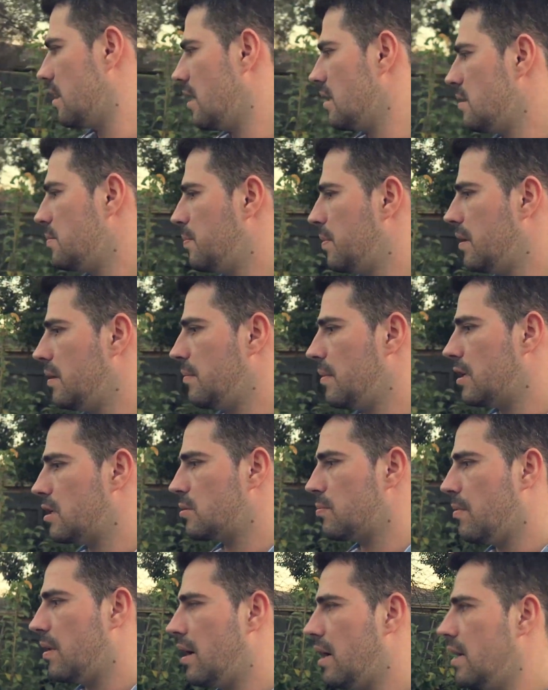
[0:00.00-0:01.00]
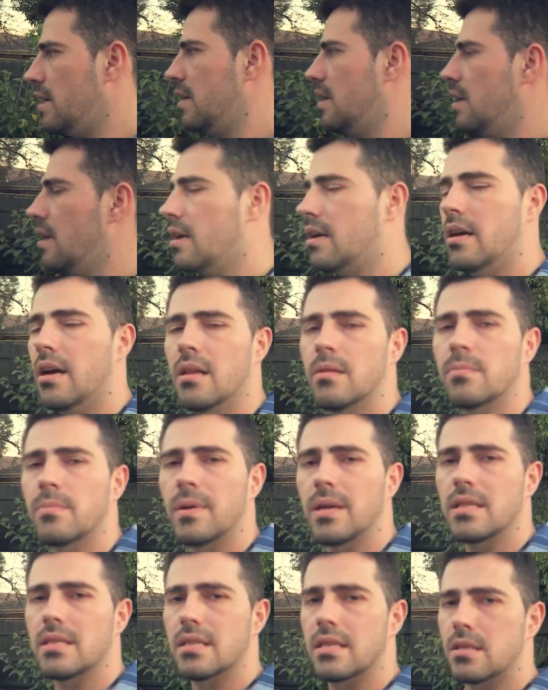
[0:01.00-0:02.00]
so that's pretty much my garden
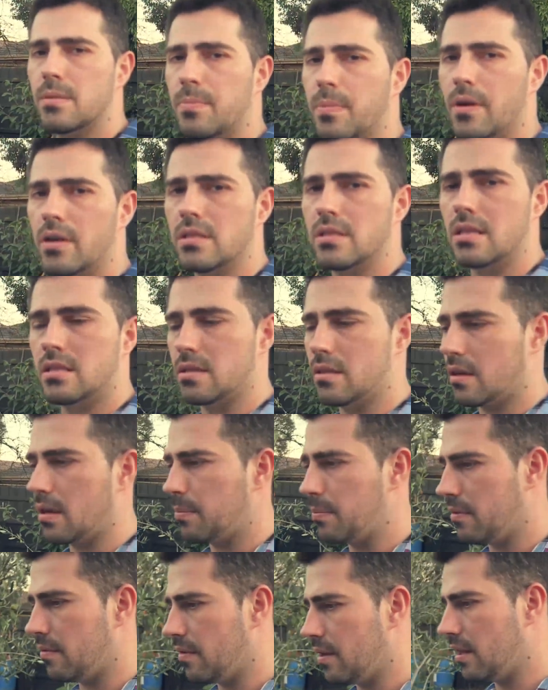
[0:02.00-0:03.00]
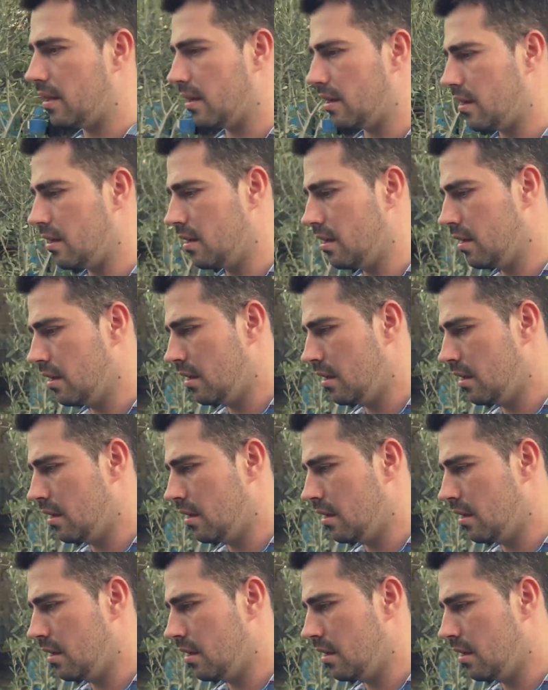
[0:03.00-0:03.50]
beds. I suppose there's a couple of other